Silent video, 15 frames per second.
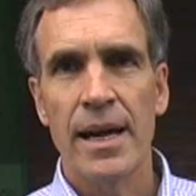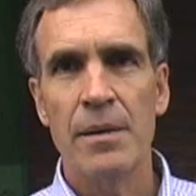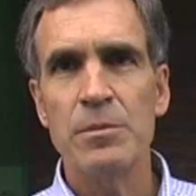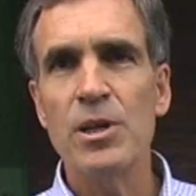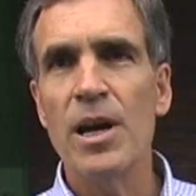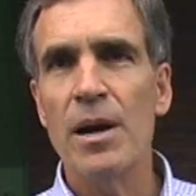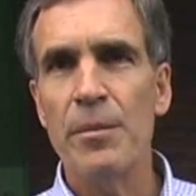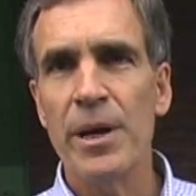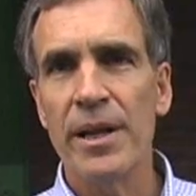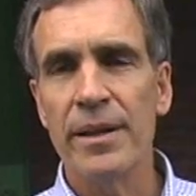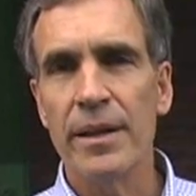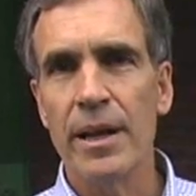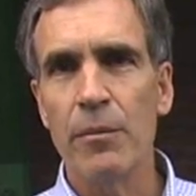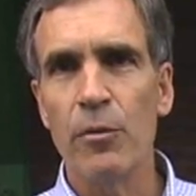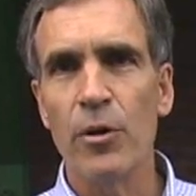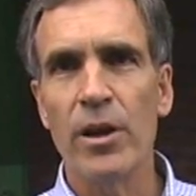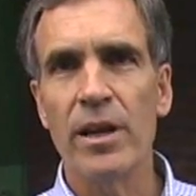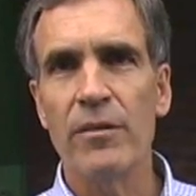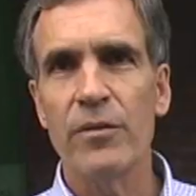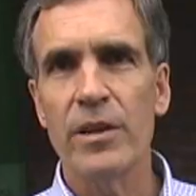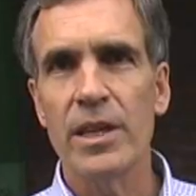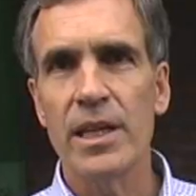I'm Tom Allen. I'm
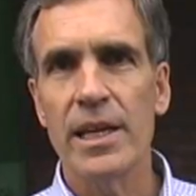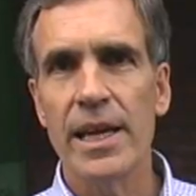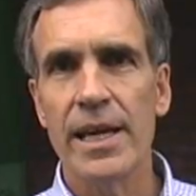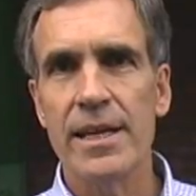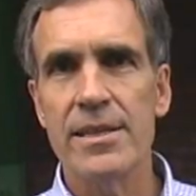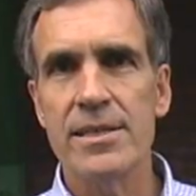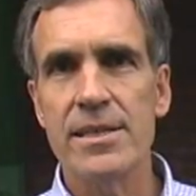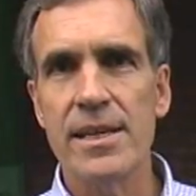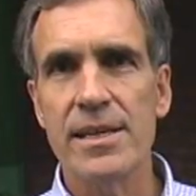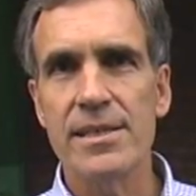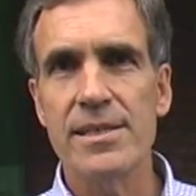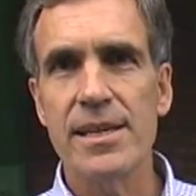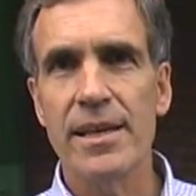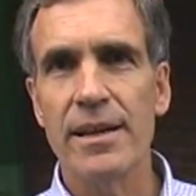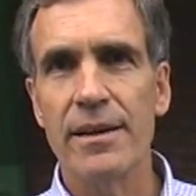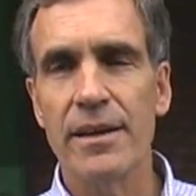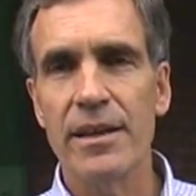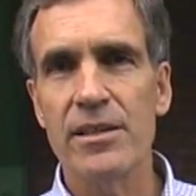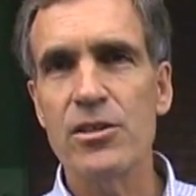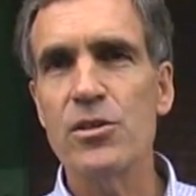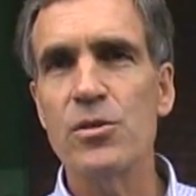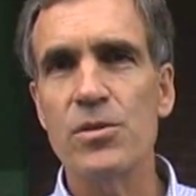running for the United States Senate
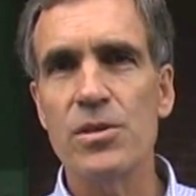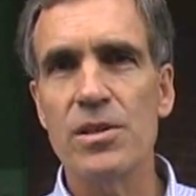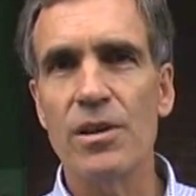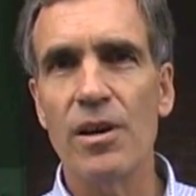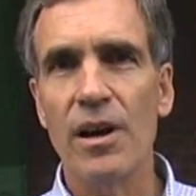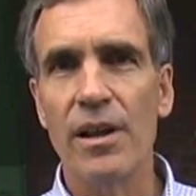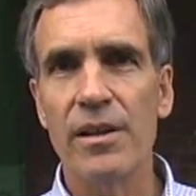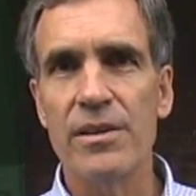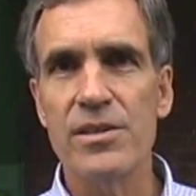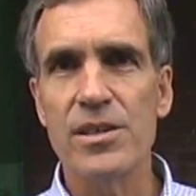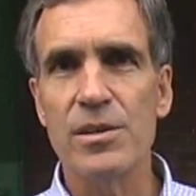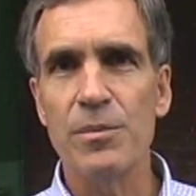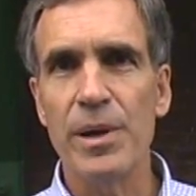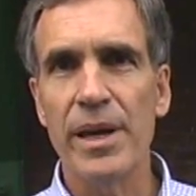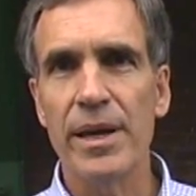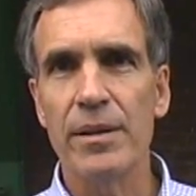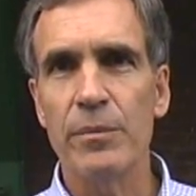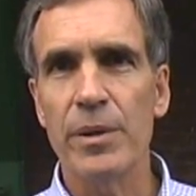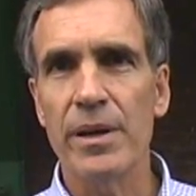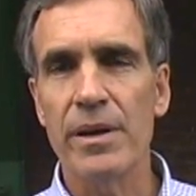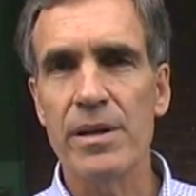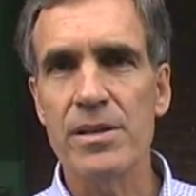against Susan Collins in
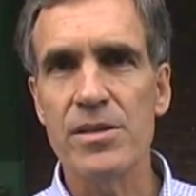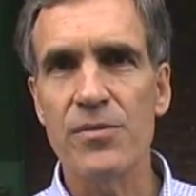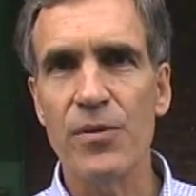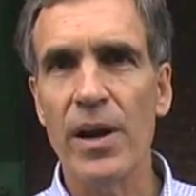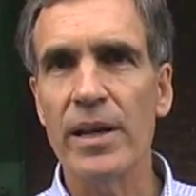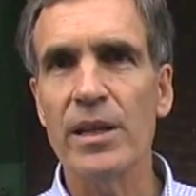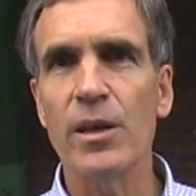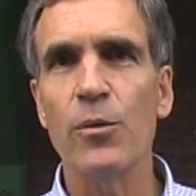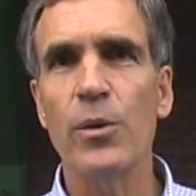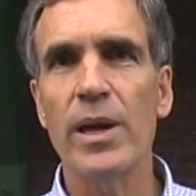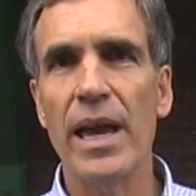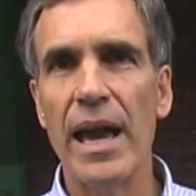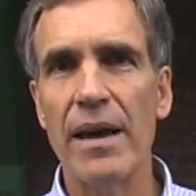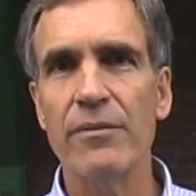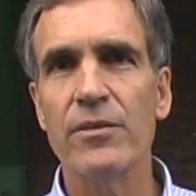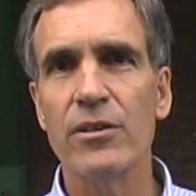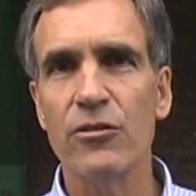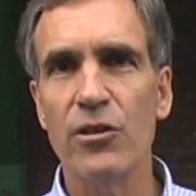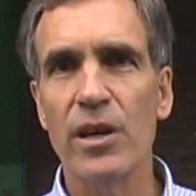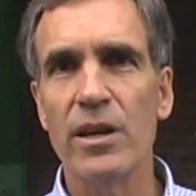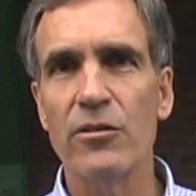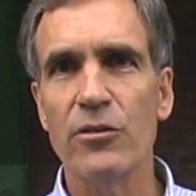Maine because, frankly, we have to
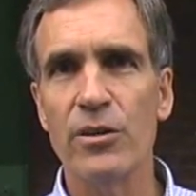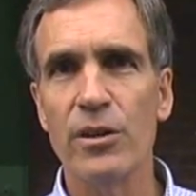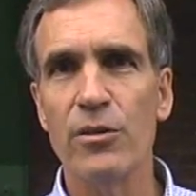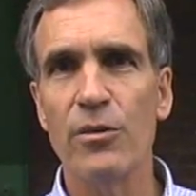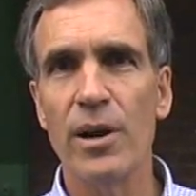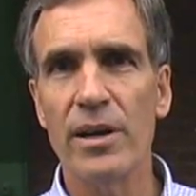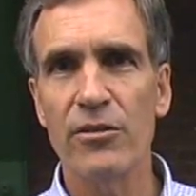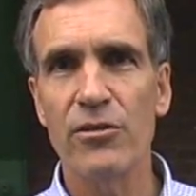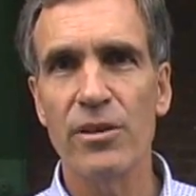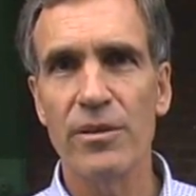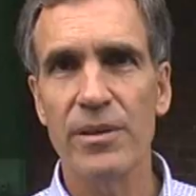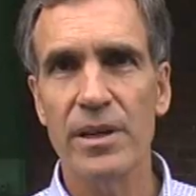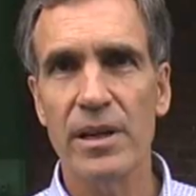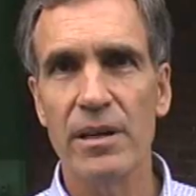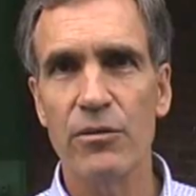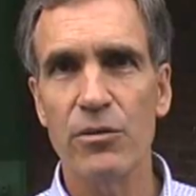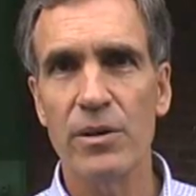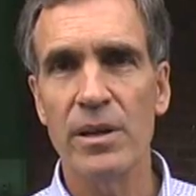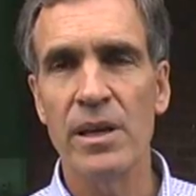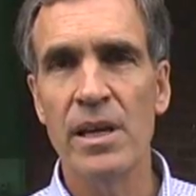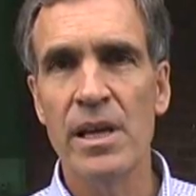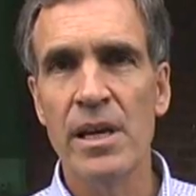change the direction of the
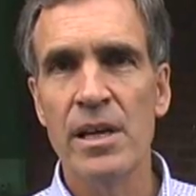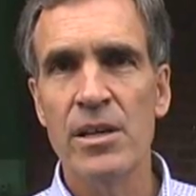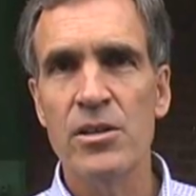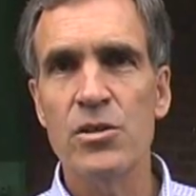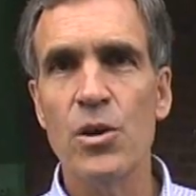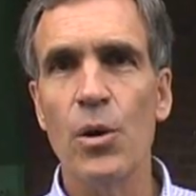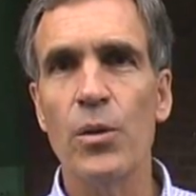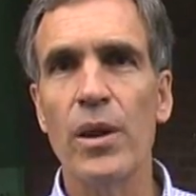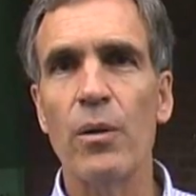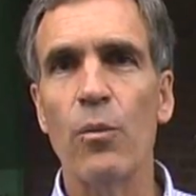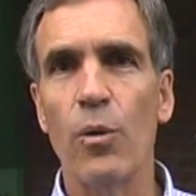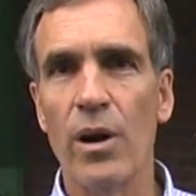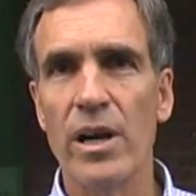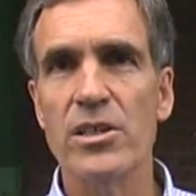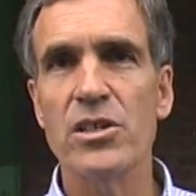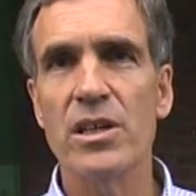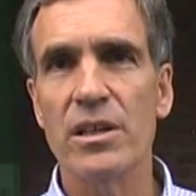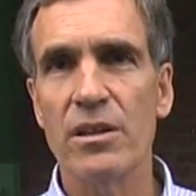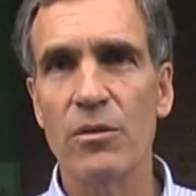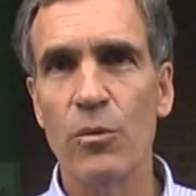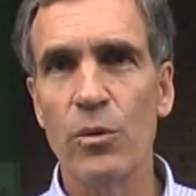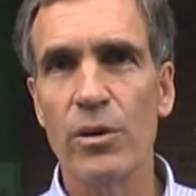country so that
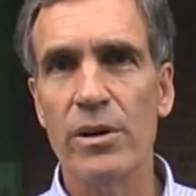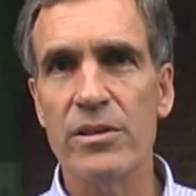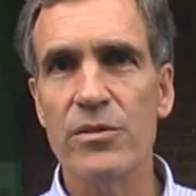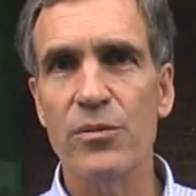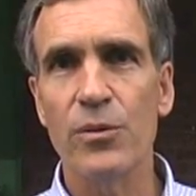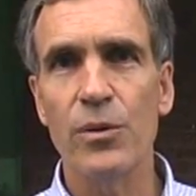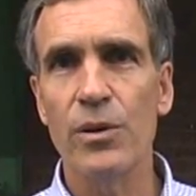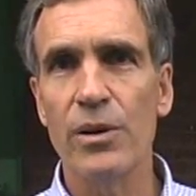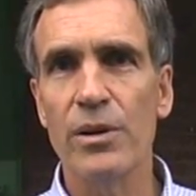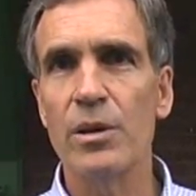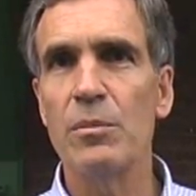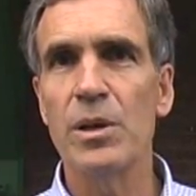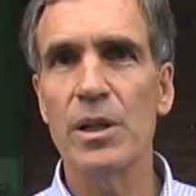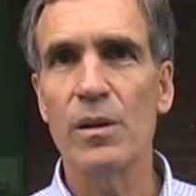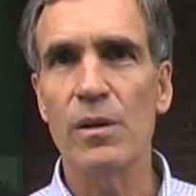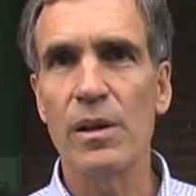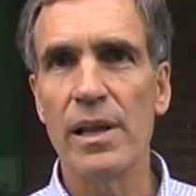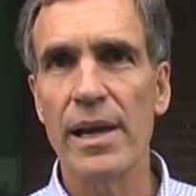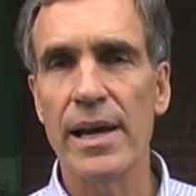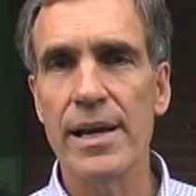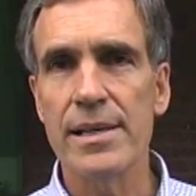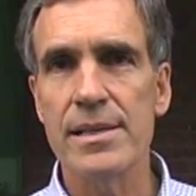Washington works for the middle
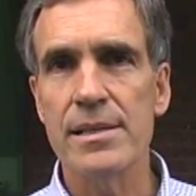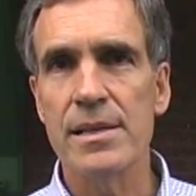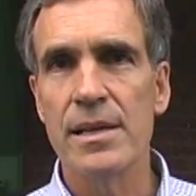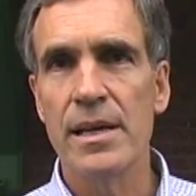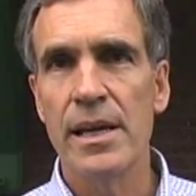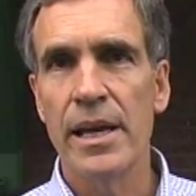class.